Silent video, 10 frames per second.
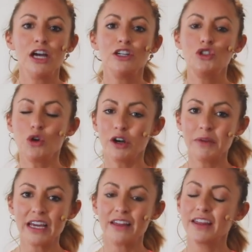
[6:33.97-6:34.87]
Join
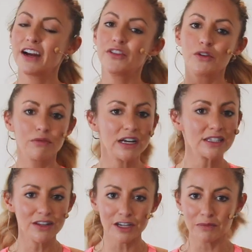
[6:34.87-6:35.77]
me in there and the rest
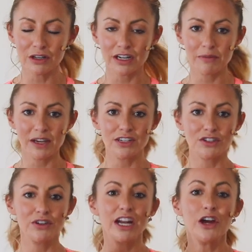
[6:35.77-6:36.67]
of the community because
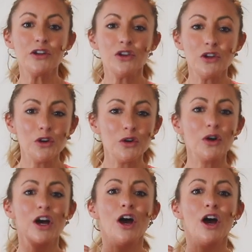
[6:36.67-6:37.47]
you get a new new